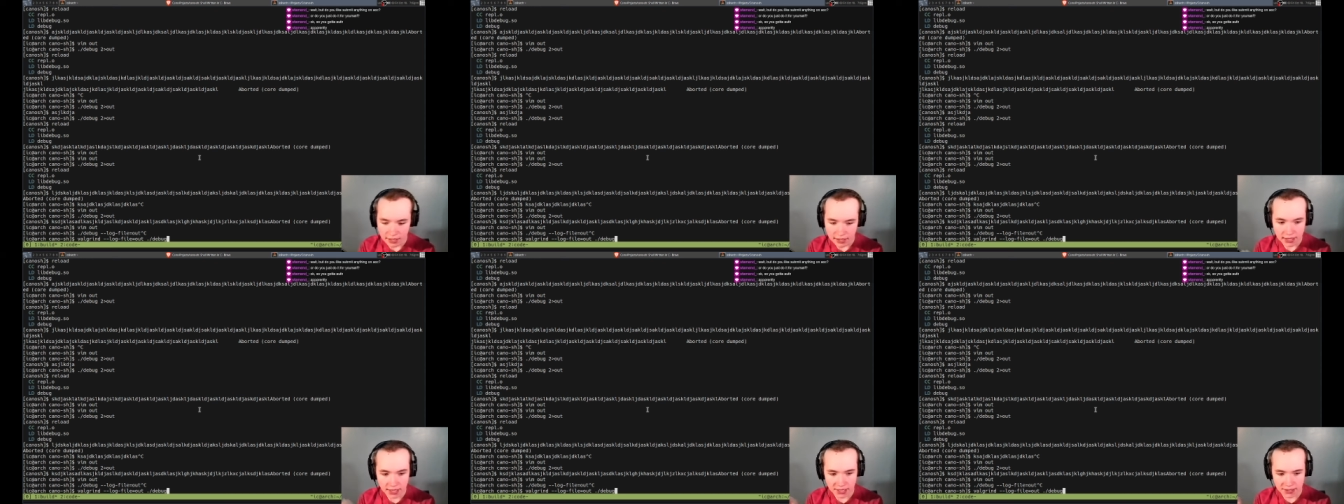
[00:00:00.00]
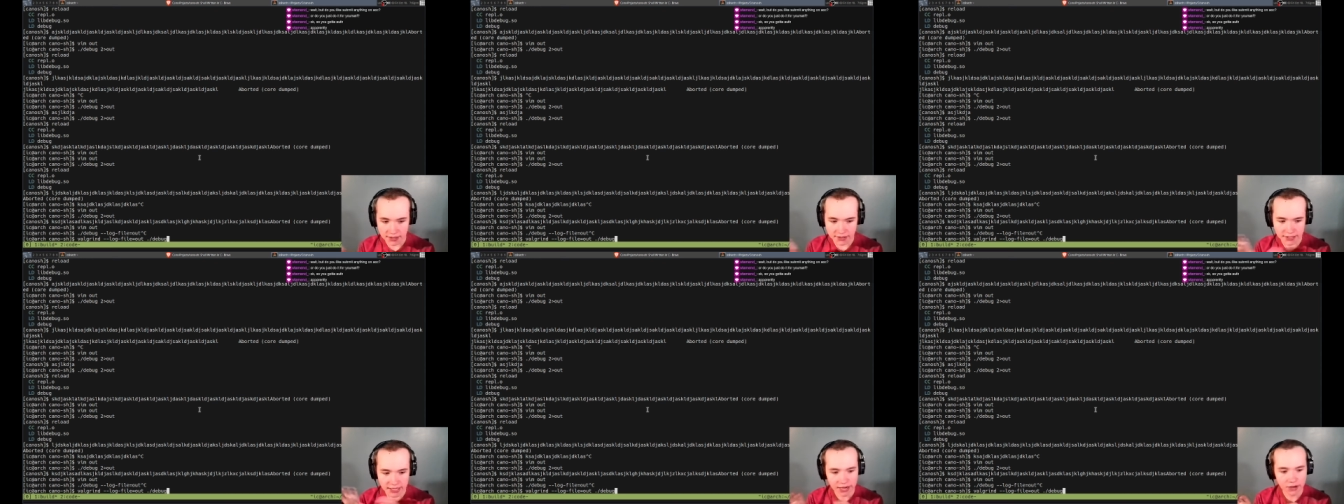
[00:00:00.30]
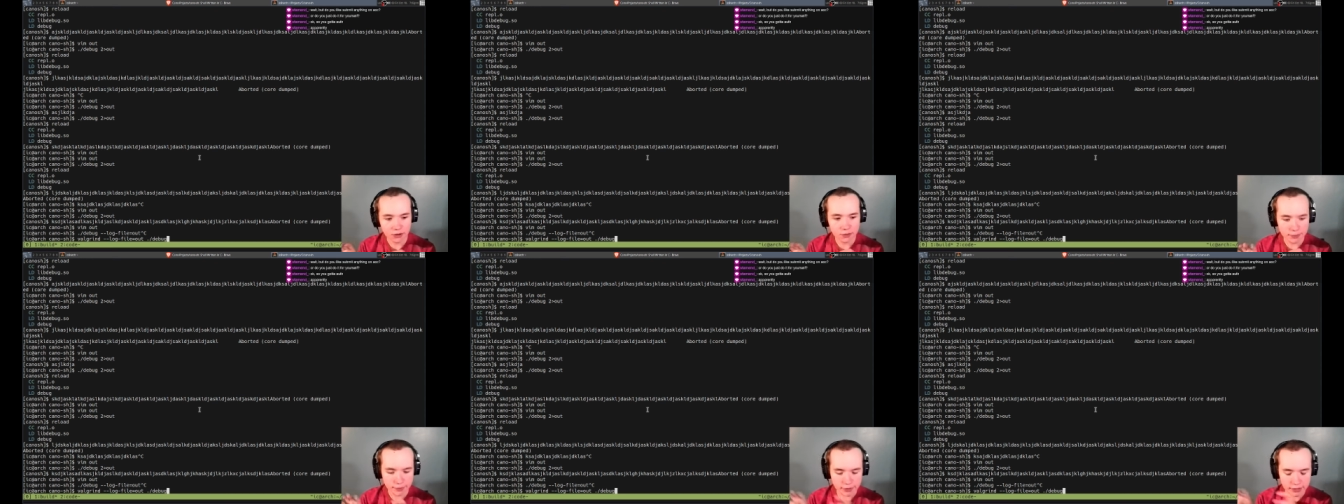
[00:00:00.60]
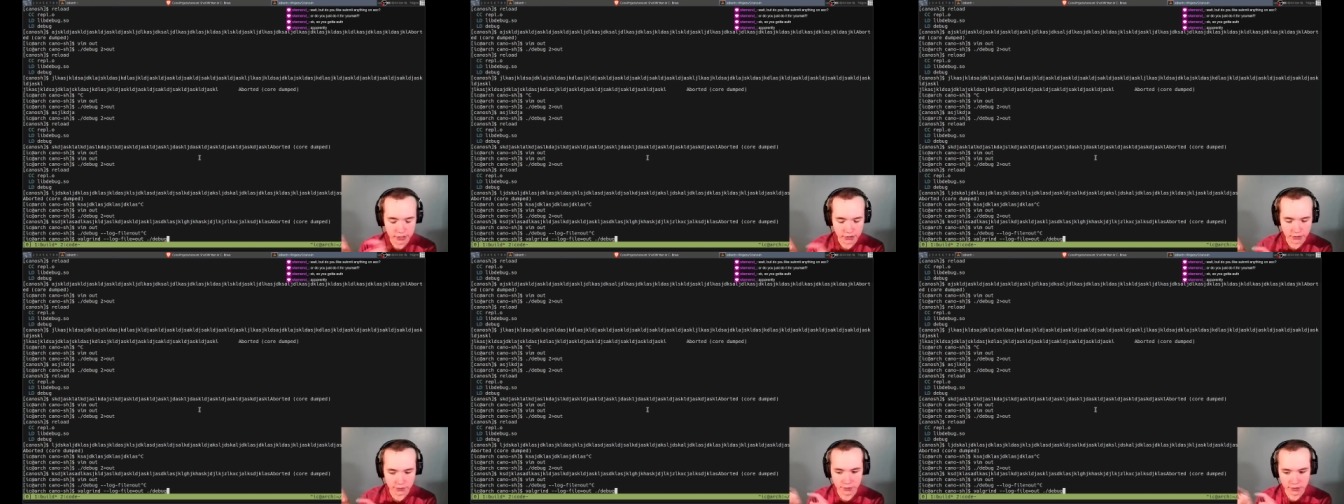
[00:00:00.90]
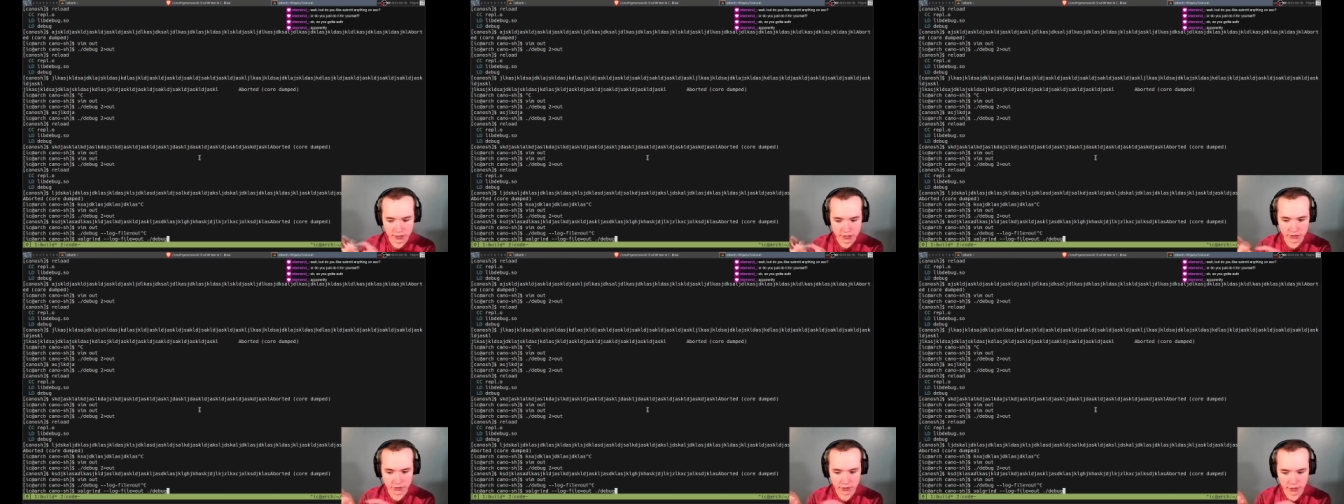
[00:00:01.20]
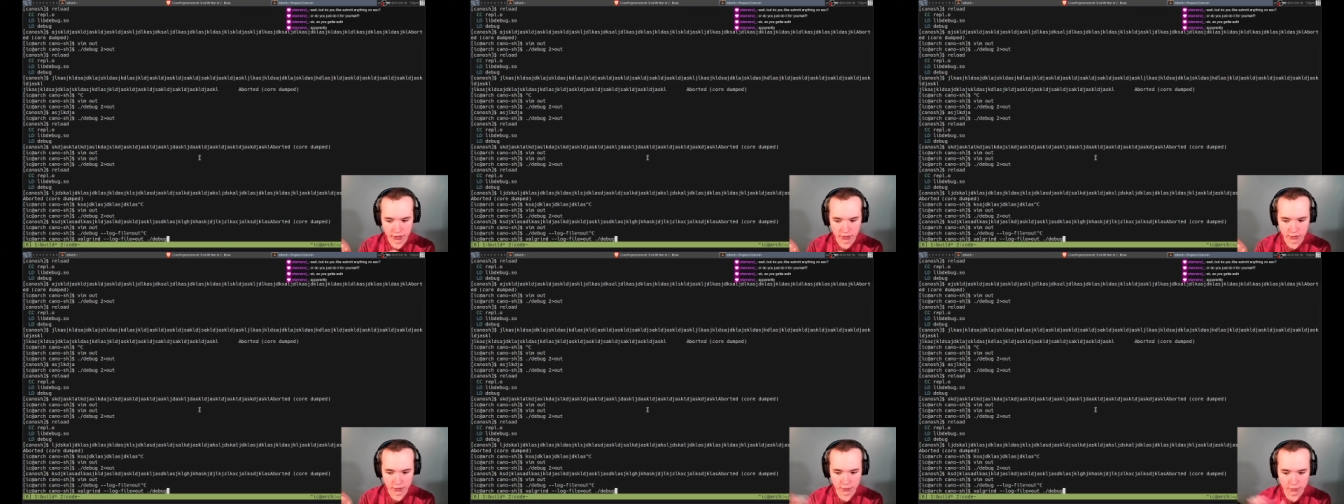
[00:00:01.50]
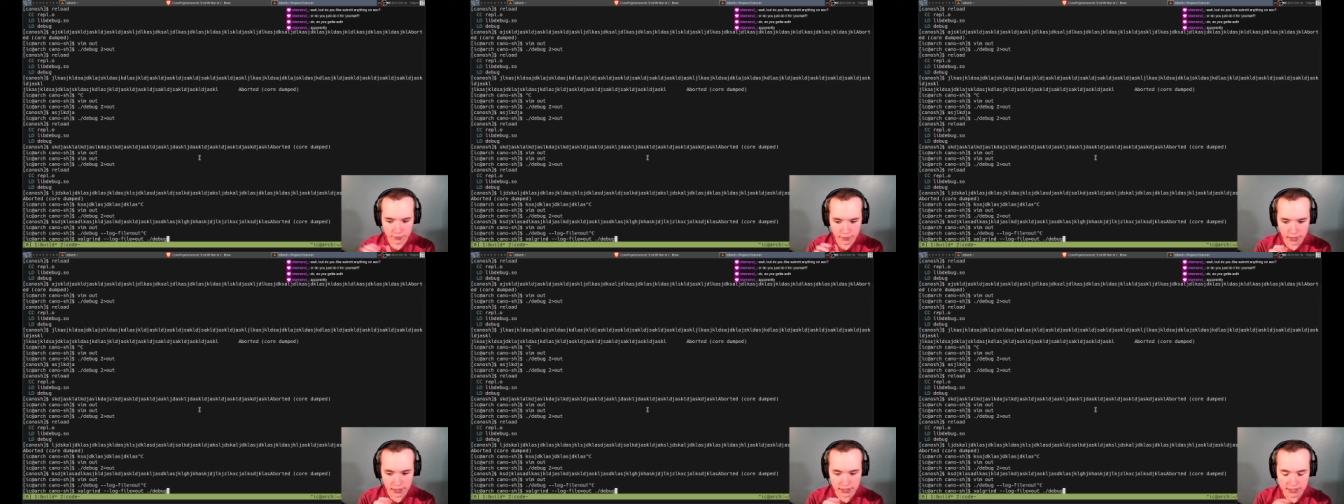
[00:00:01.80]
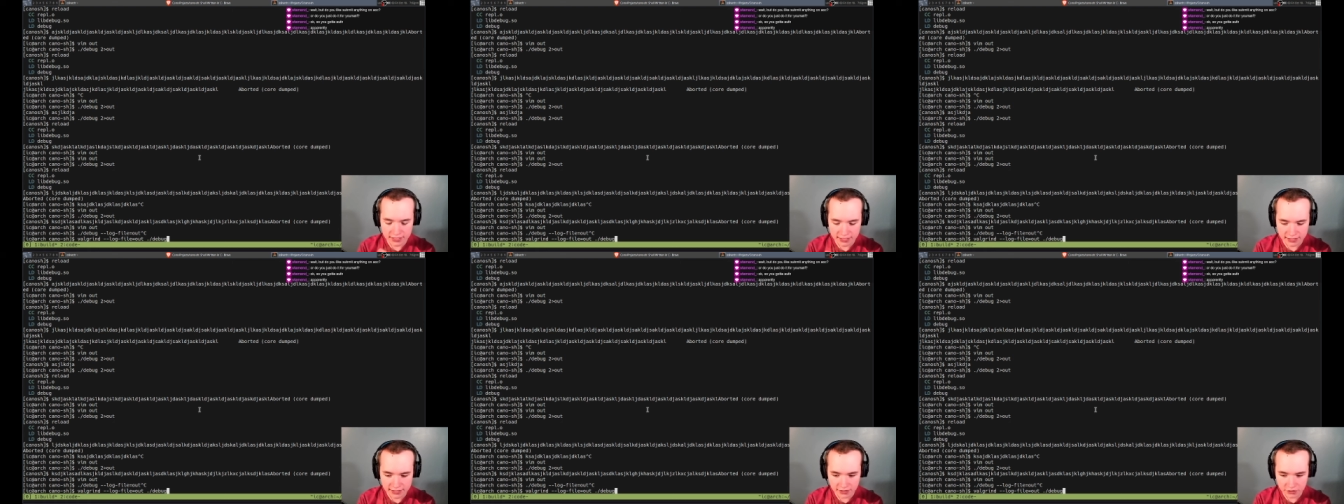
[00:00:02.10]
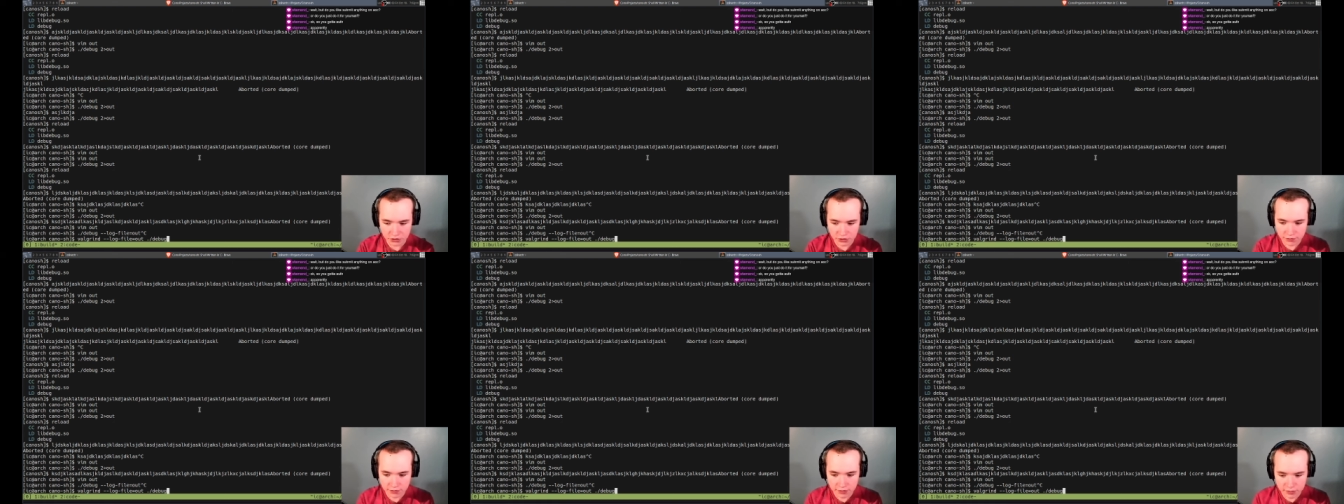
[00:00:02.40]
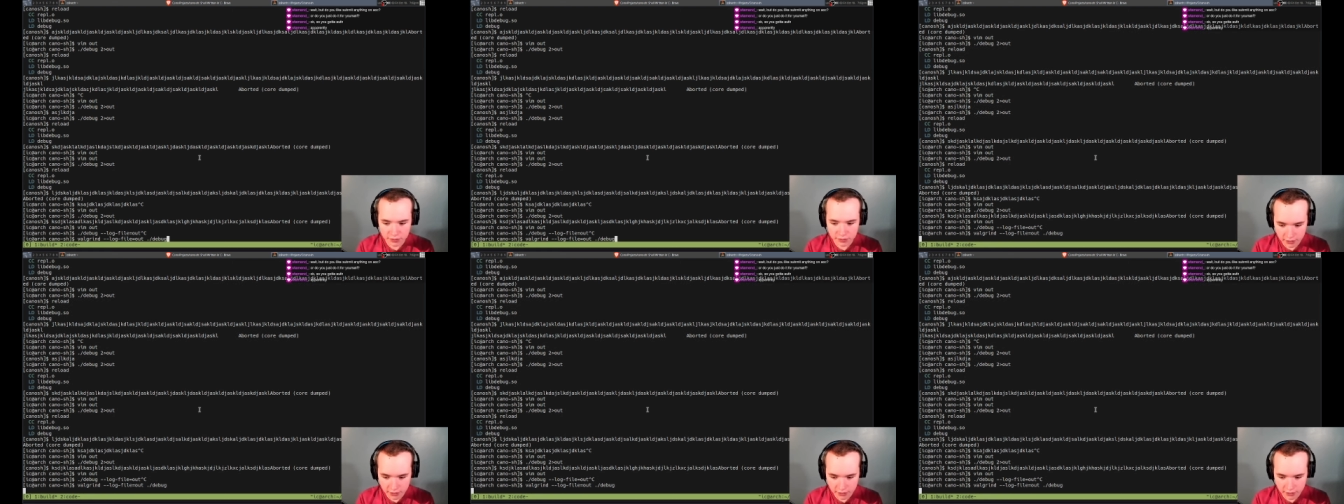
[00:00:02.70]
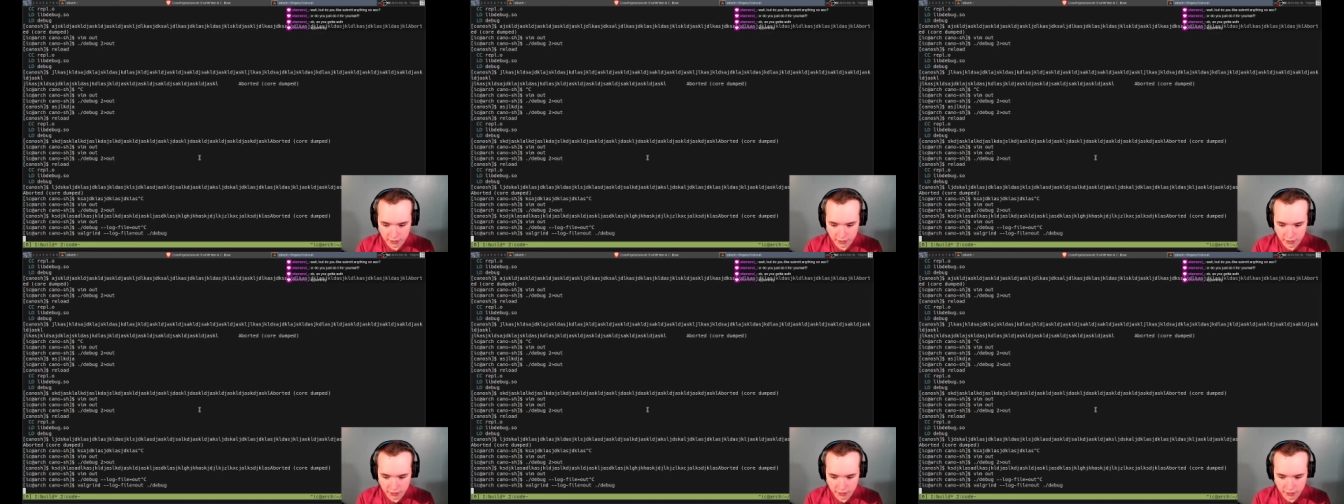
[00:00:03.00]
and then the output you put into a little box, and it tells you if it's right.